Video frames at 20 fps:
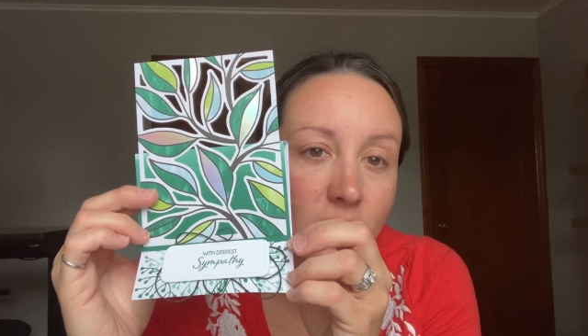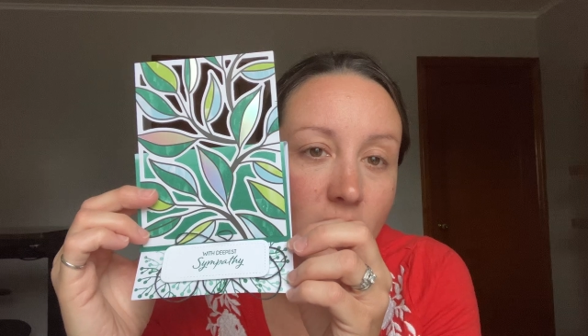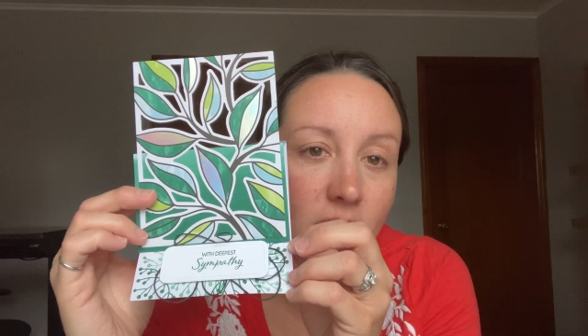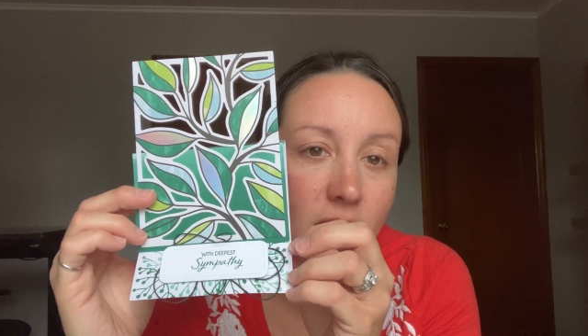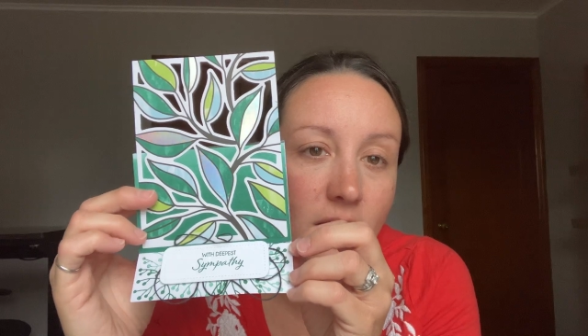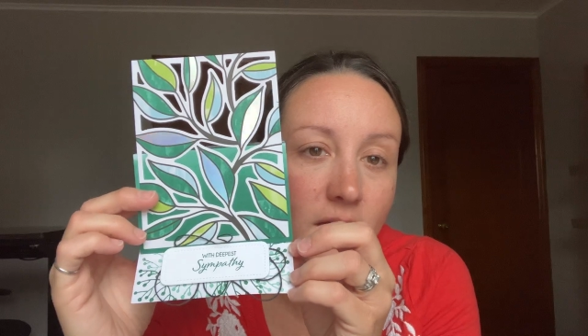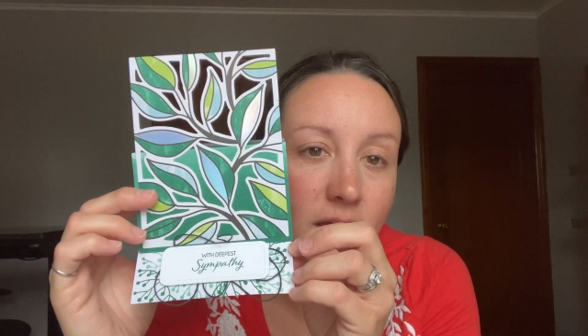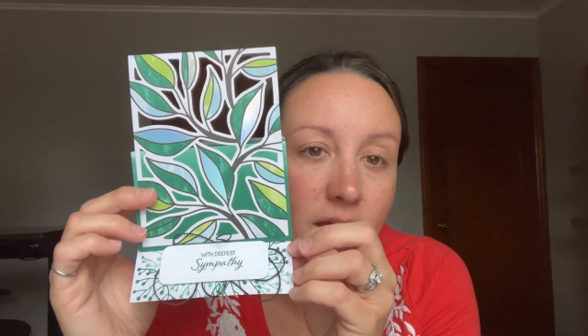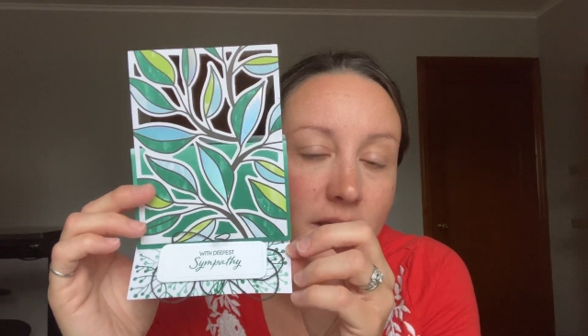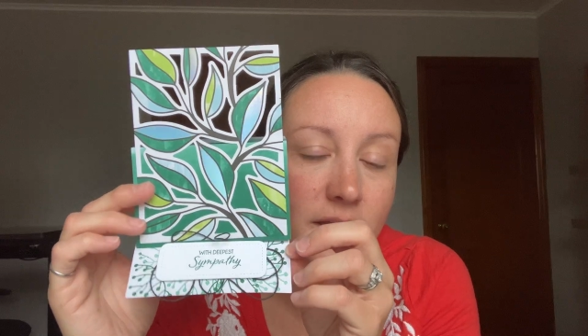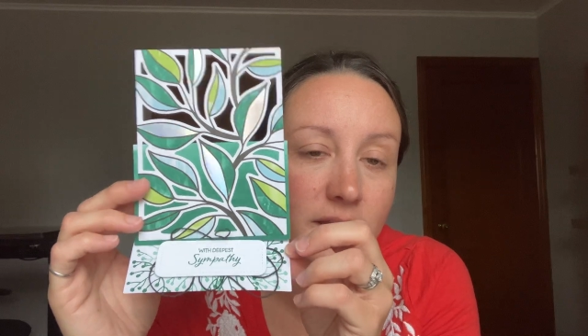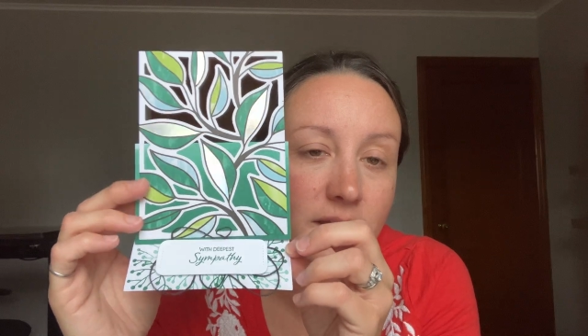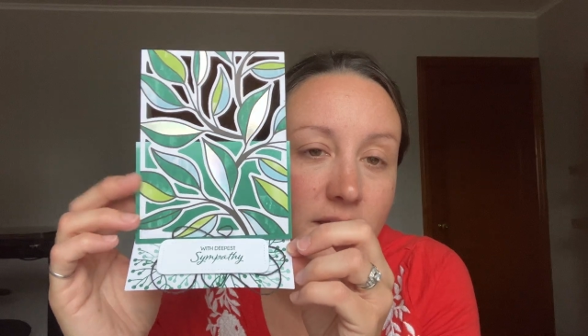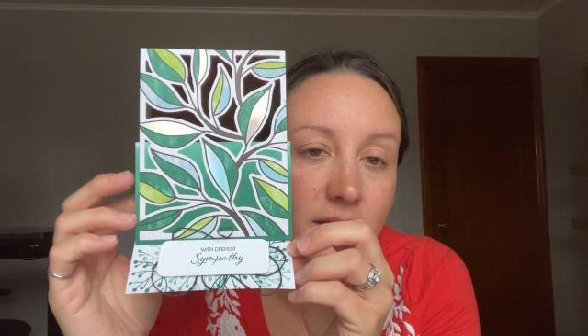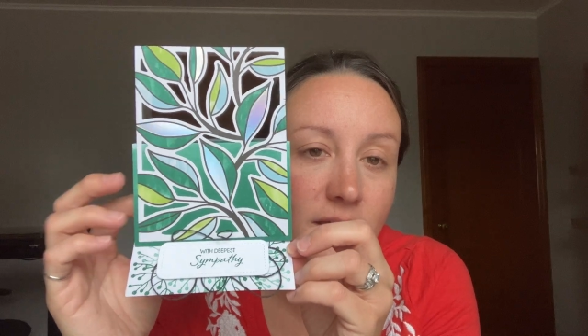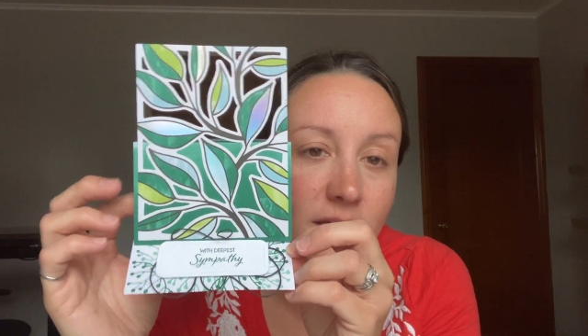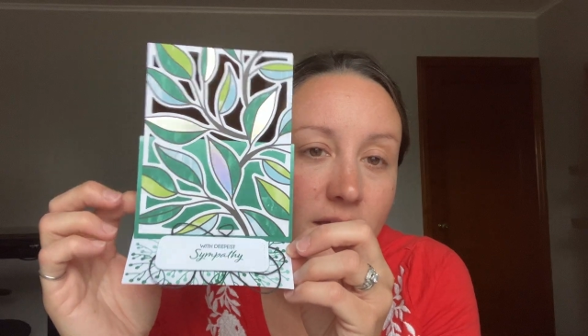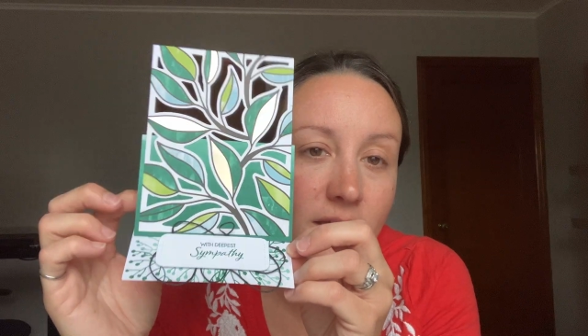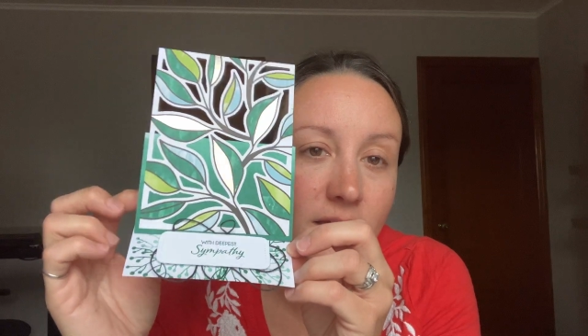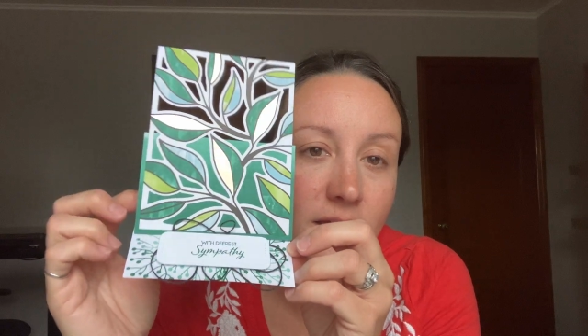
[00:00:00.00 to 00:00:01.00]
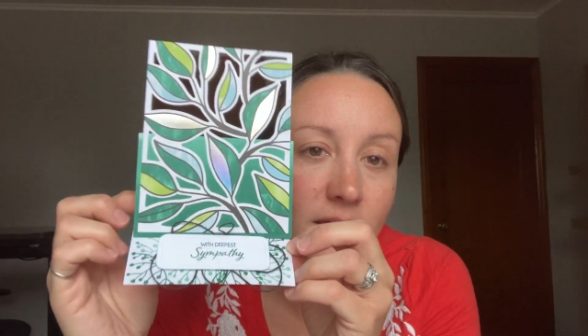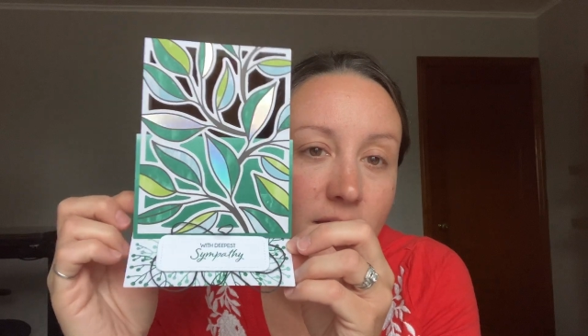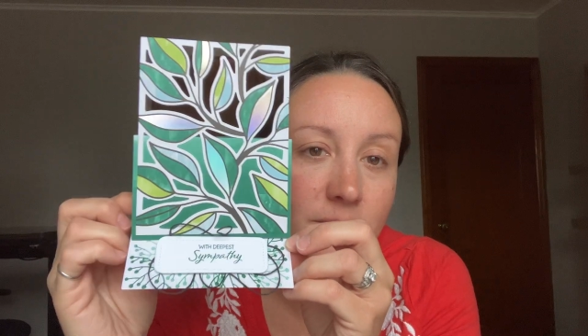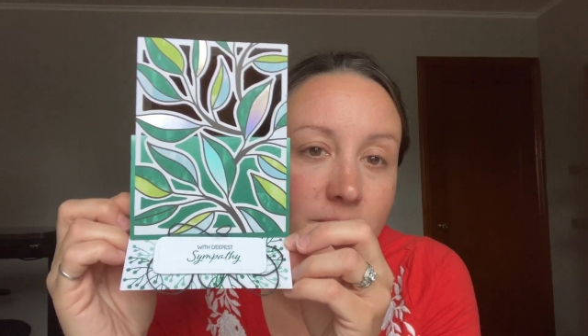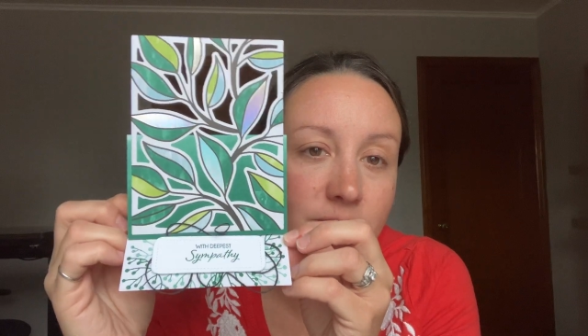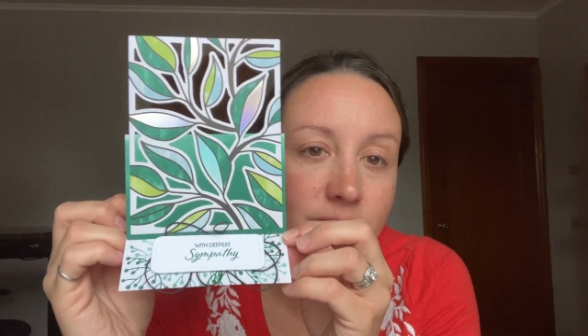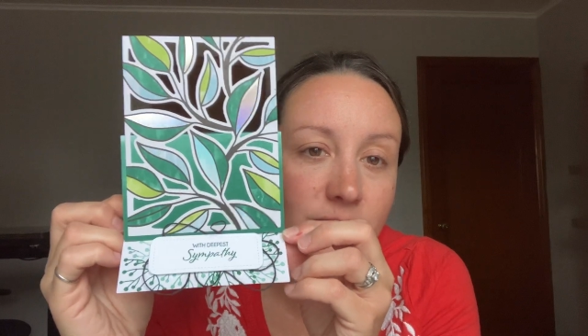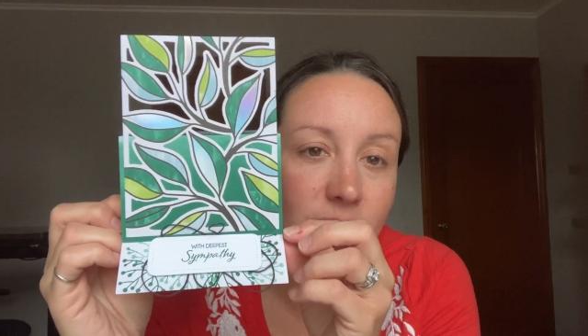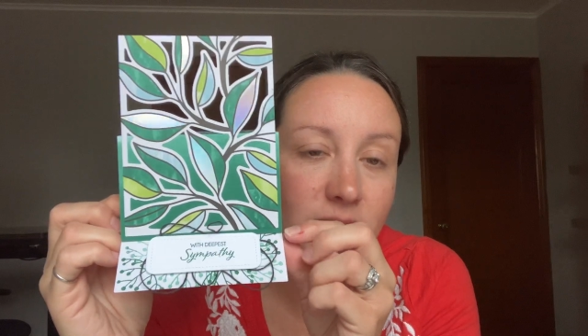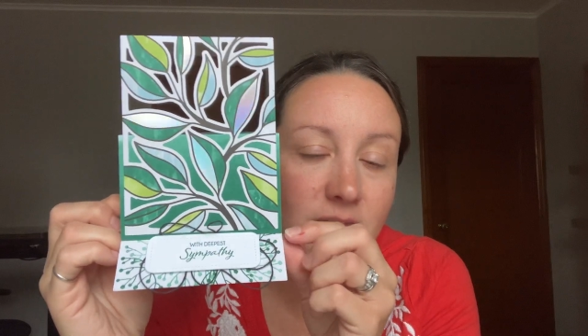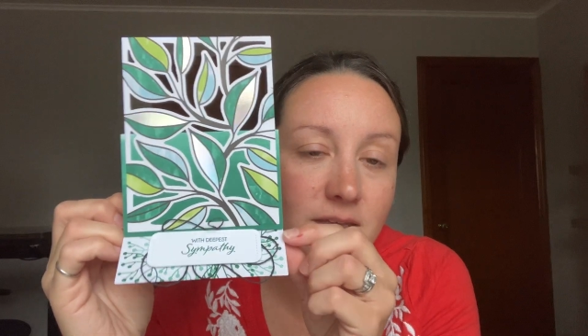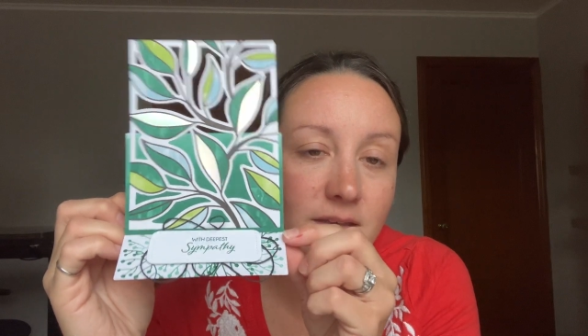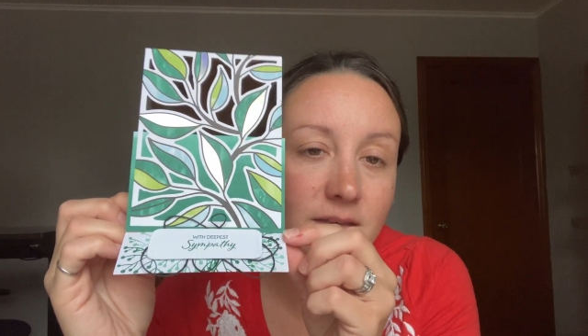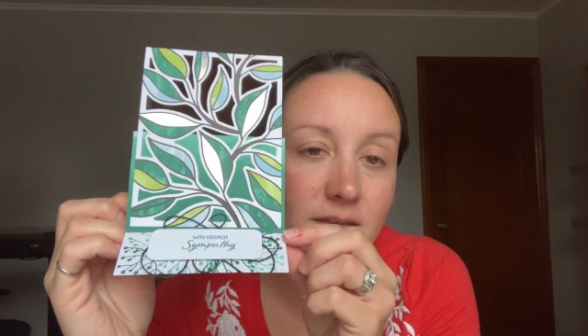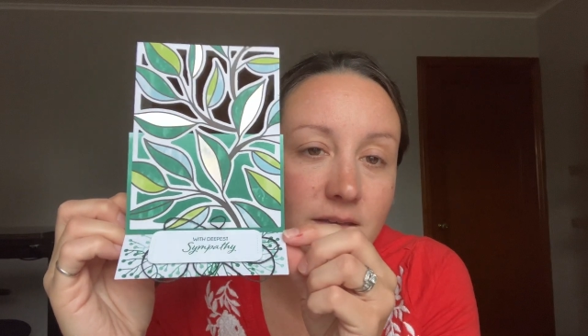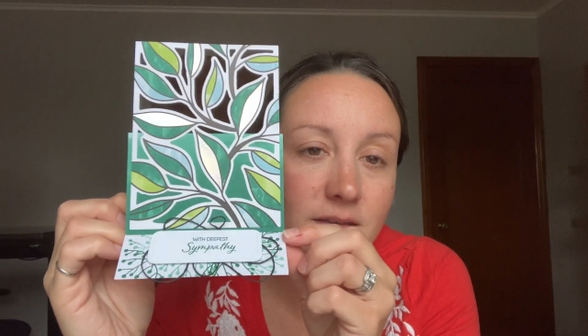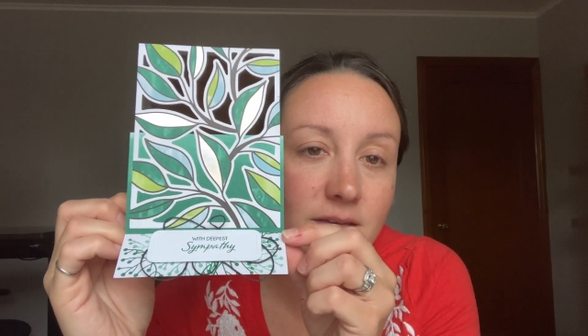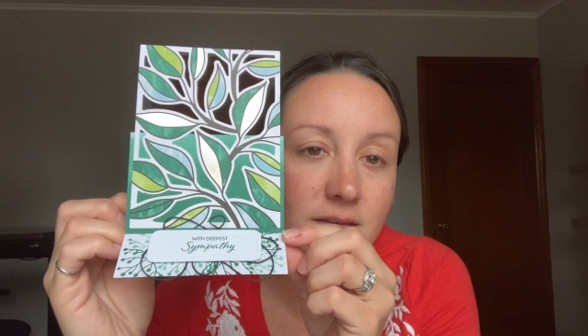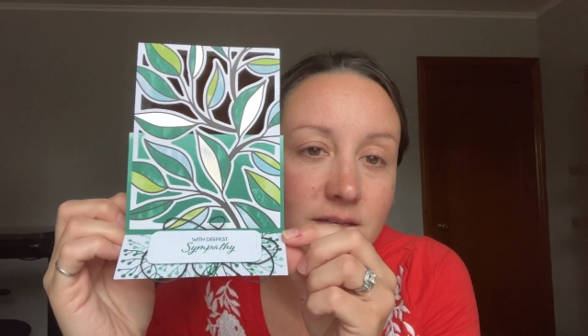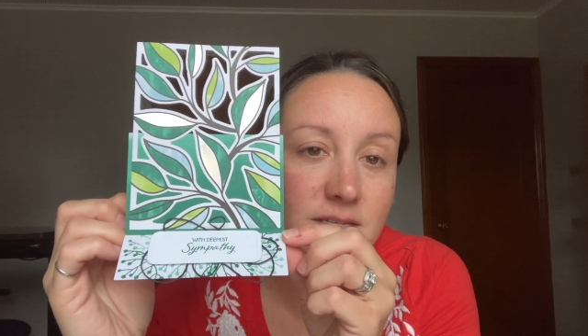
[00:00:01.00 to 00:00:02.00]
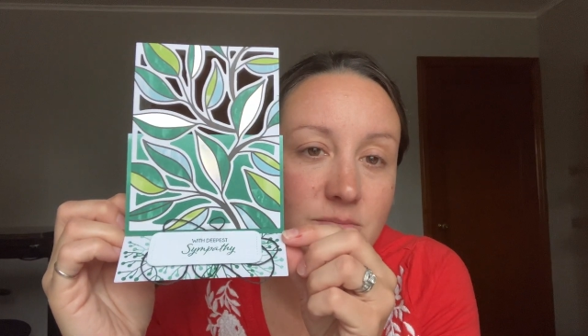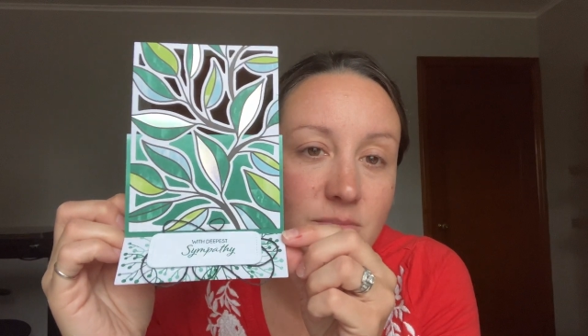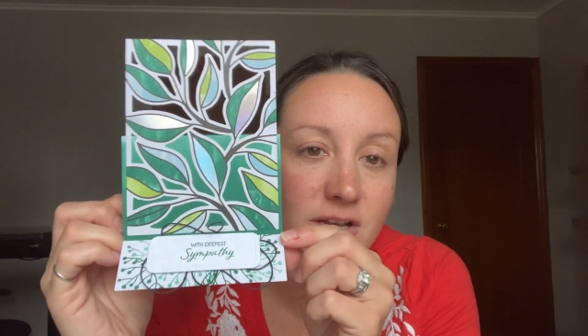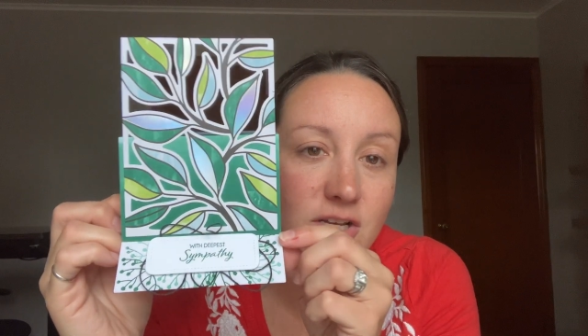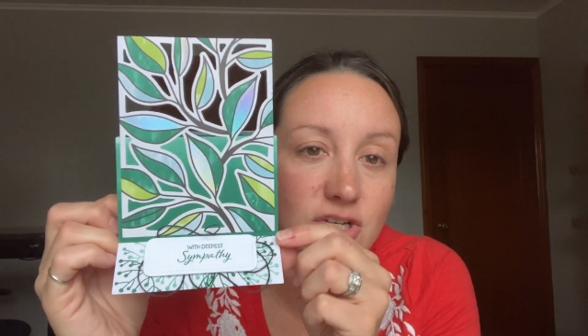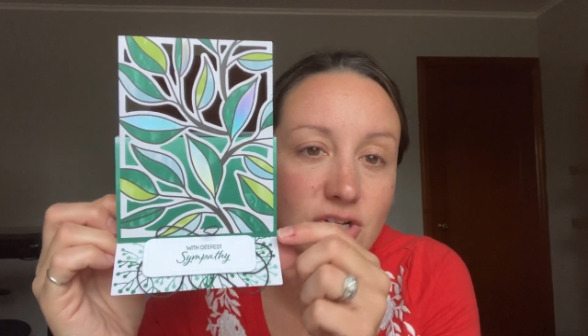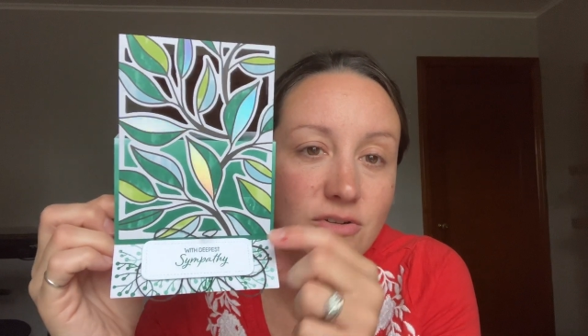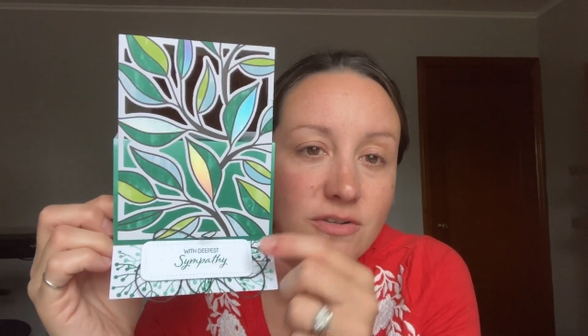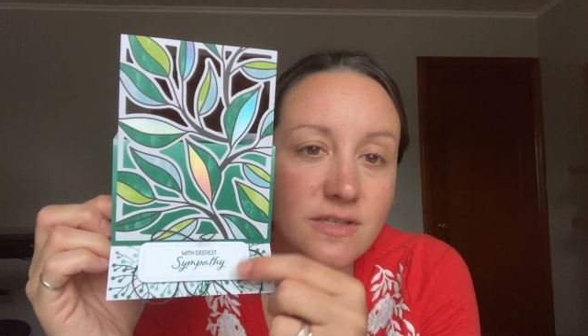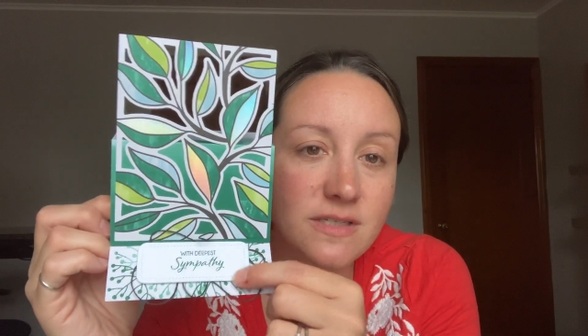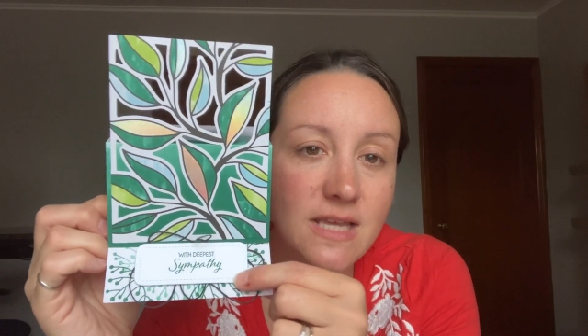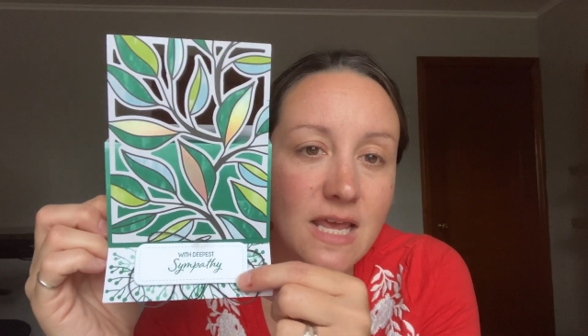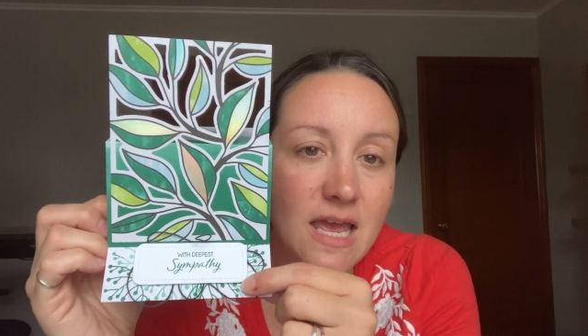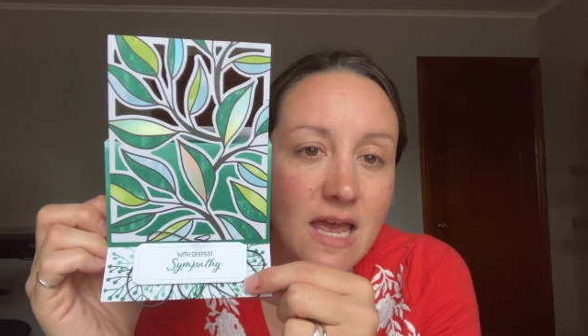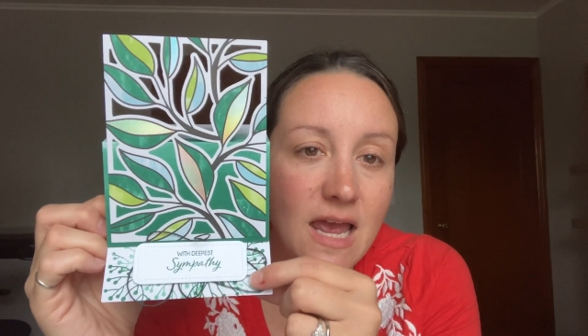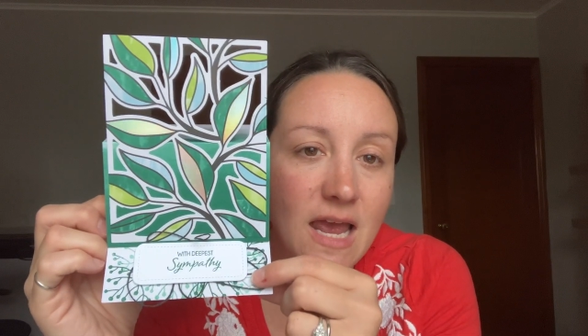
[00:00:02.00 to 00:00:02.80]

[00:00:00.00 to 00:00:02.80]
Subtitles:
on dimensionals.